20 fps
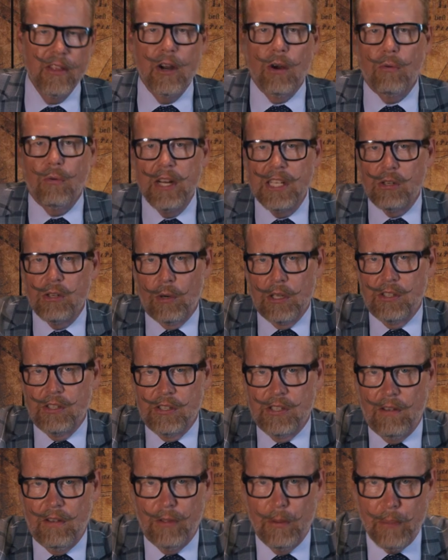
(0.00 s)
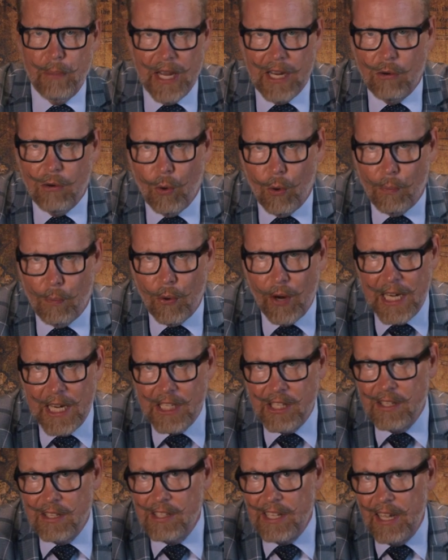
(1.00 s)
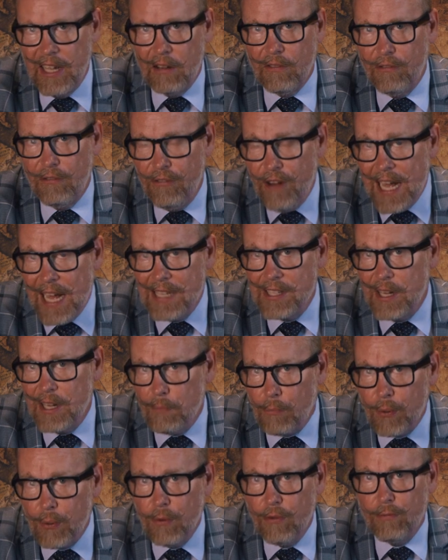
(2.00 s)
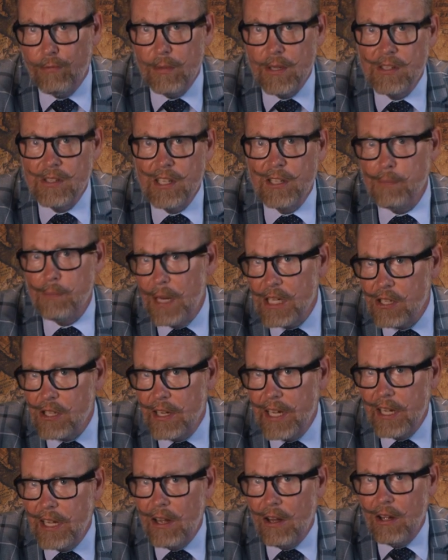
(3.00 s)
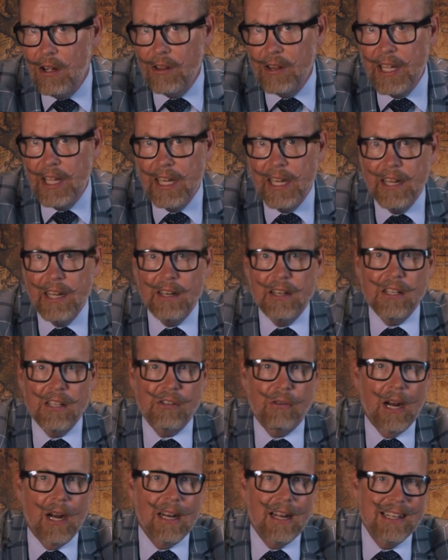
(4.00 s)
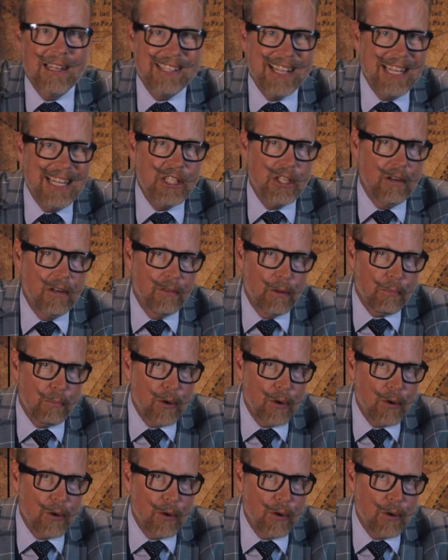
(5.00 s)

The resources of the big corporations yield fast improvements, especially on the industrialization of the